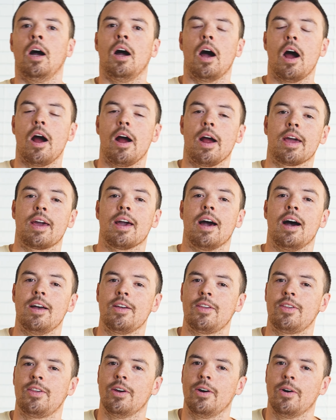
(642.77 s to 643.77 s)
All right,
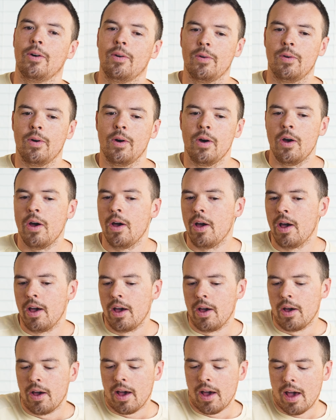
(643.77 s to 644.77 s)
guys, so
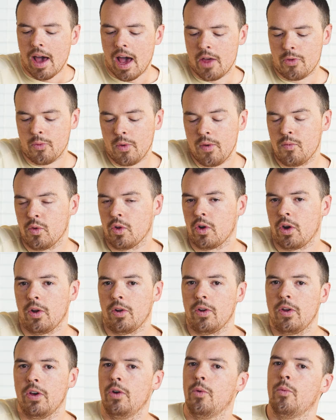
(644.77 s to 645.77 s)
as we've
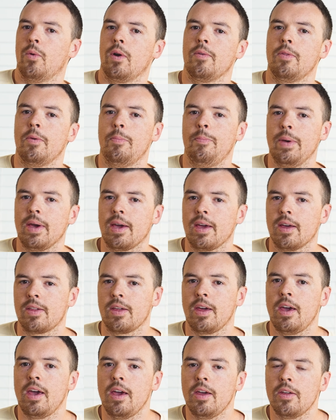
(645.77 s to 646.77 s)
learned, one of the
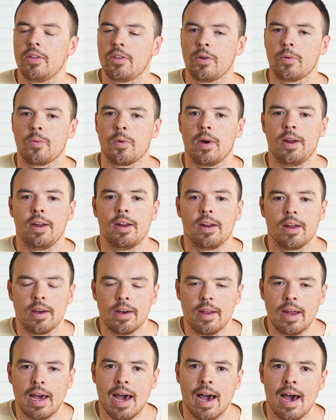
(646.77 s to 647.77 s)
biggest keys to running a
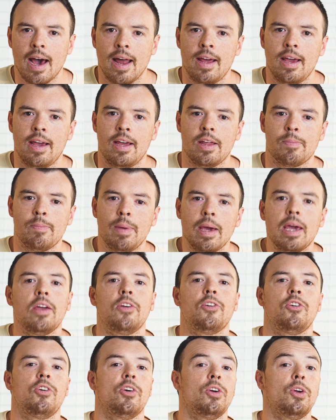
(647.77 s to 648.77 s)
good ad is
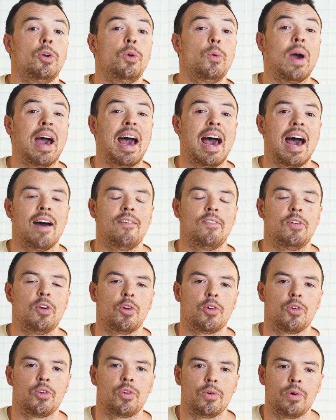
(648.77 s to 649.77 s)
making sure you have
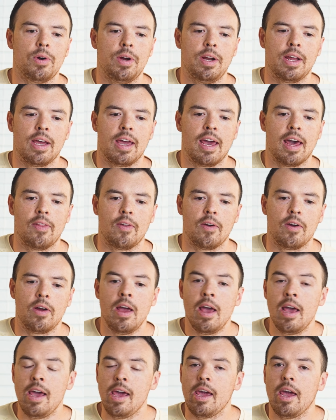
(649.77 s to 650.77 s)
your story together.
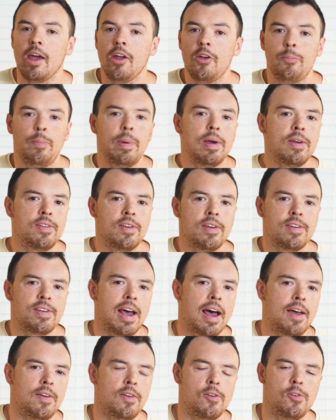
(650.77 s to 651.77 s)
Each business
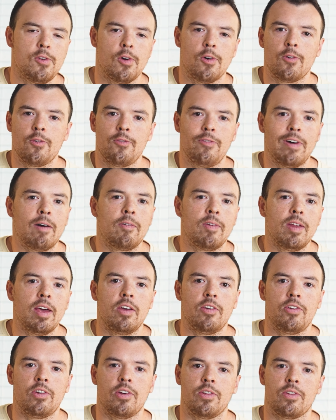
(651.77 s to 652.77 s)
has its own
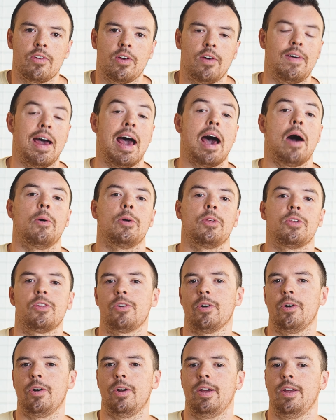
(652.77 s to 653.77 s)
foundations of how it
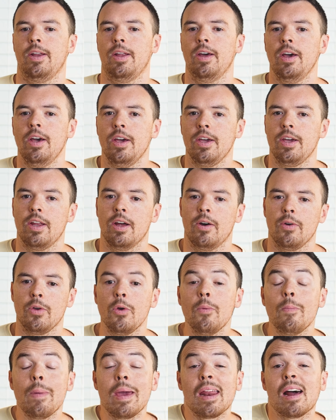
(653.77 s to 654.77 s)
started. You know,
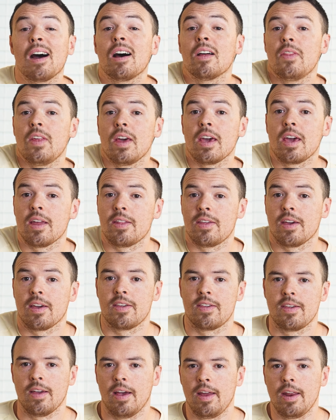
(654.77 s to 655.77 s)
you may not think it's
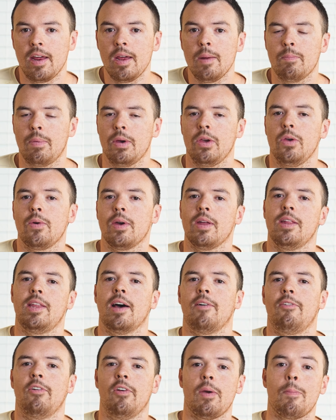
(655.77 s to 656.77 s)
exciting, but you can
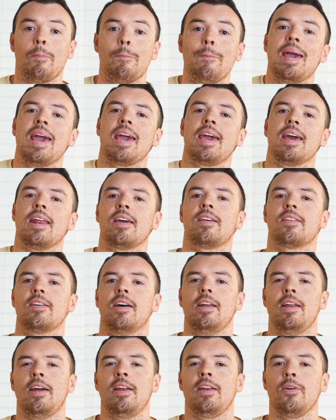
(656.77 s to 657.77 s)
definitely make it
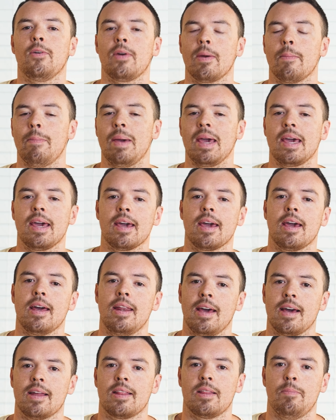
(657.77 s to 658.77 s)
exciting. You can make it
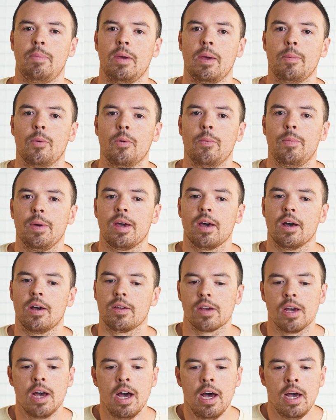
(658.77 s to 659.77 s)
connect to people, because
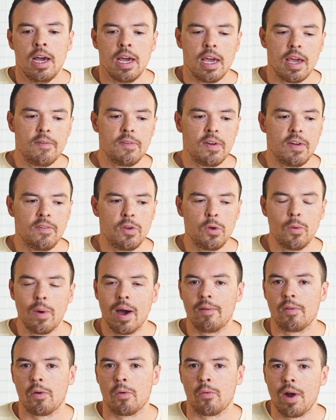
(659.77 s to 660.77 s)
even if you
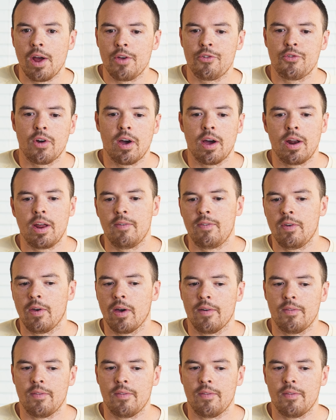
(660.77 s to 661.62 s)
have a restaurant, if you have